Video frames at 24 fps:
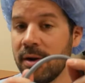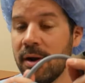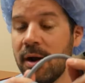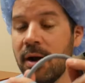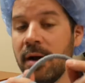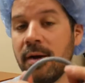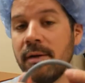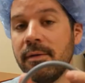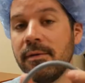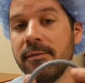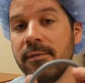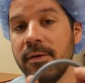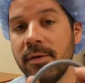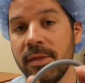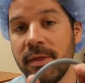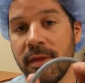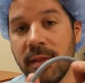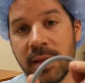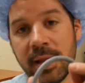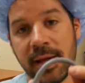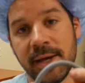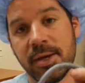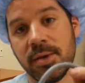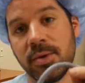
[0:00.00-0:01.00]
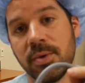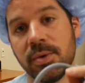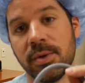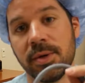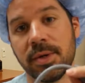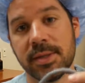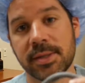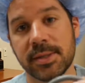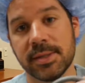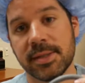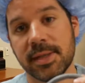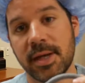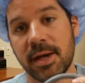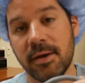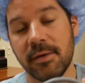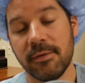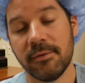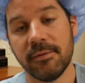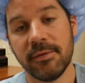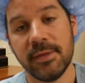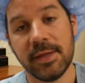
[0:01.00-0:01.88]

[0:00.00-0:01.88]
of the light cord itself.